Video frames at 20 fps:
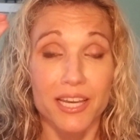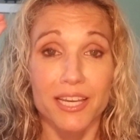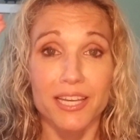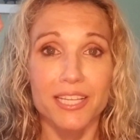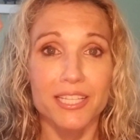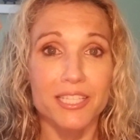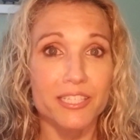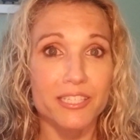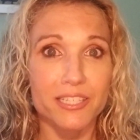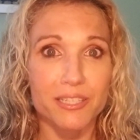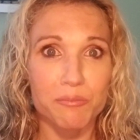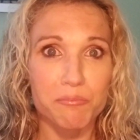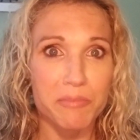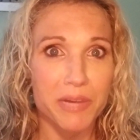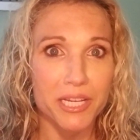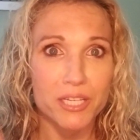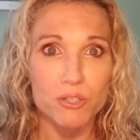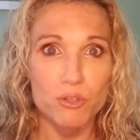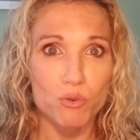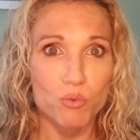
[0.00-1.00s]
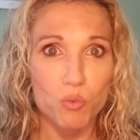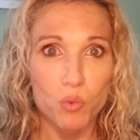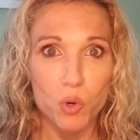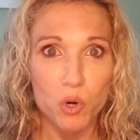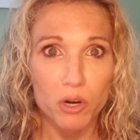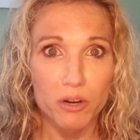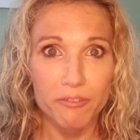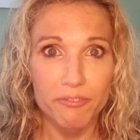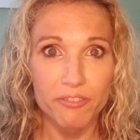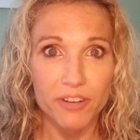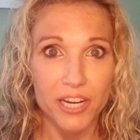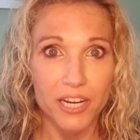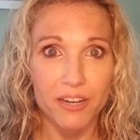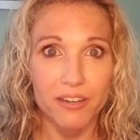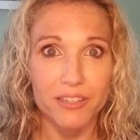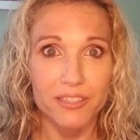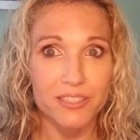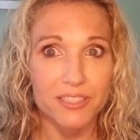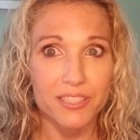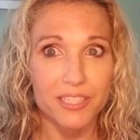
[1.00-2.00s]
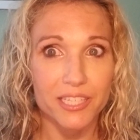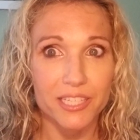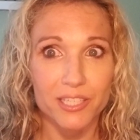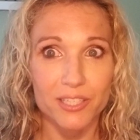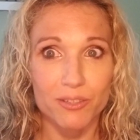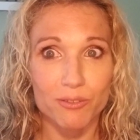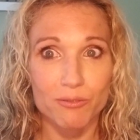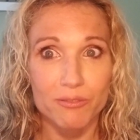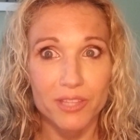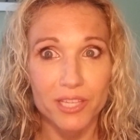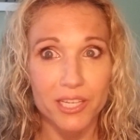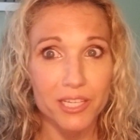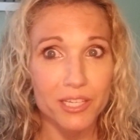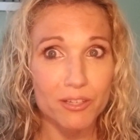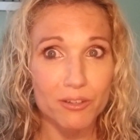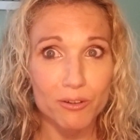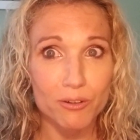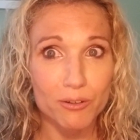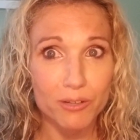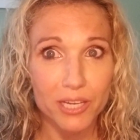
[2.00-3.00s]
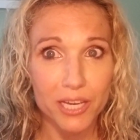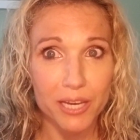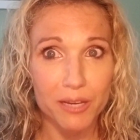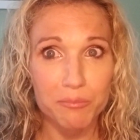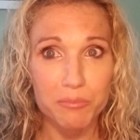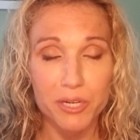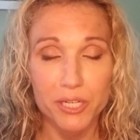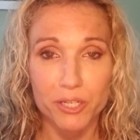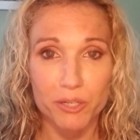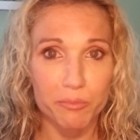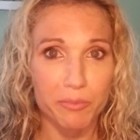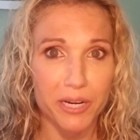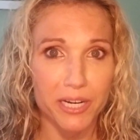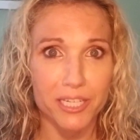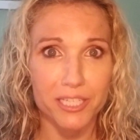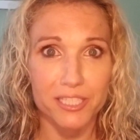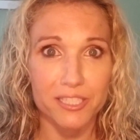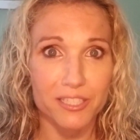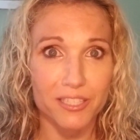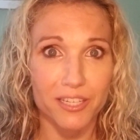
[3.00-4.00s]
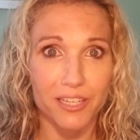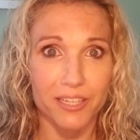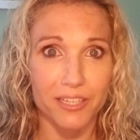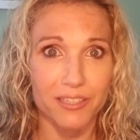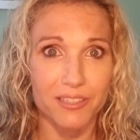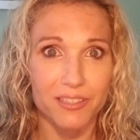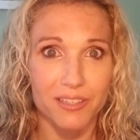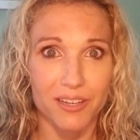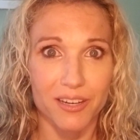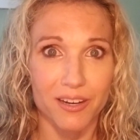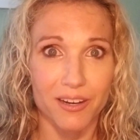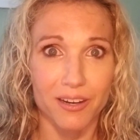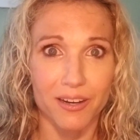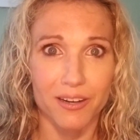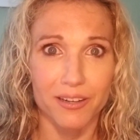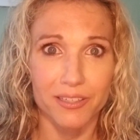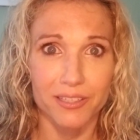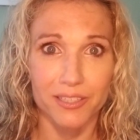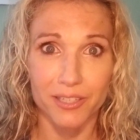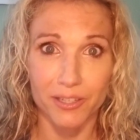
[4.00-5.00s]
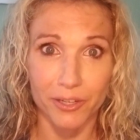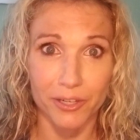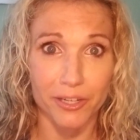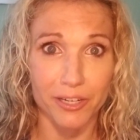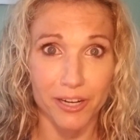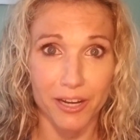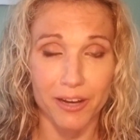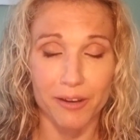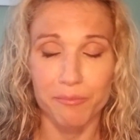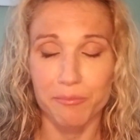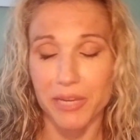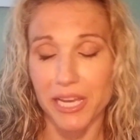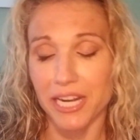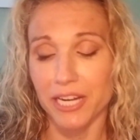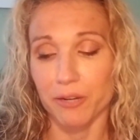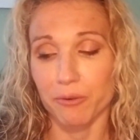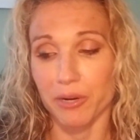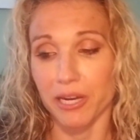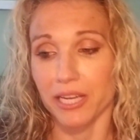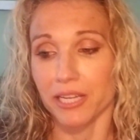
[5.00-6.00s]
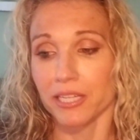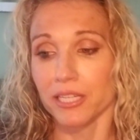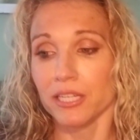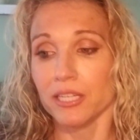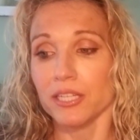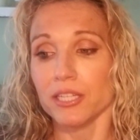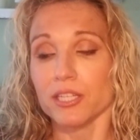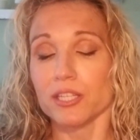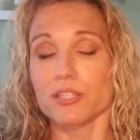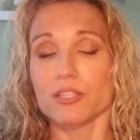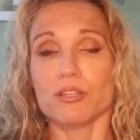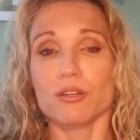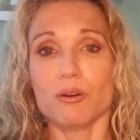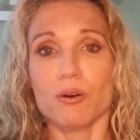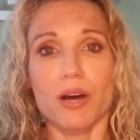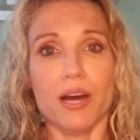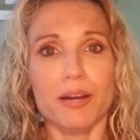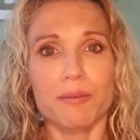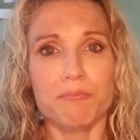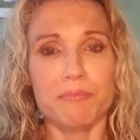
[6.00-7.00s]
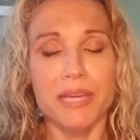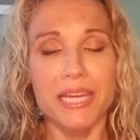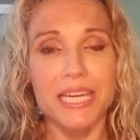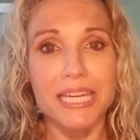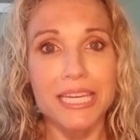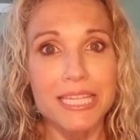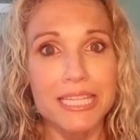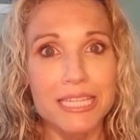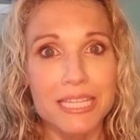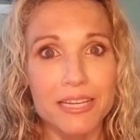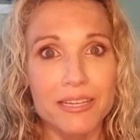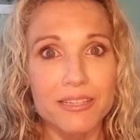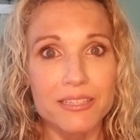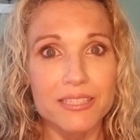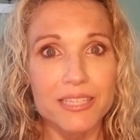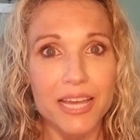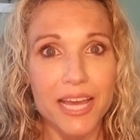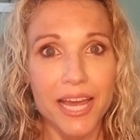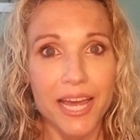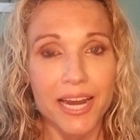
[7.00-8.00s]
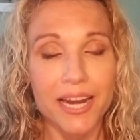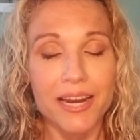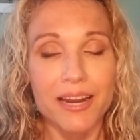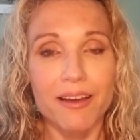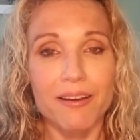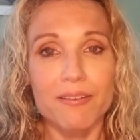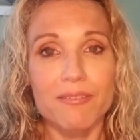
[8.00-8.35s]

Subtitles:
it's like mental warfare. It's like you think you're okay, but your body's like, no, you're not. Anyway, so I'm making this, and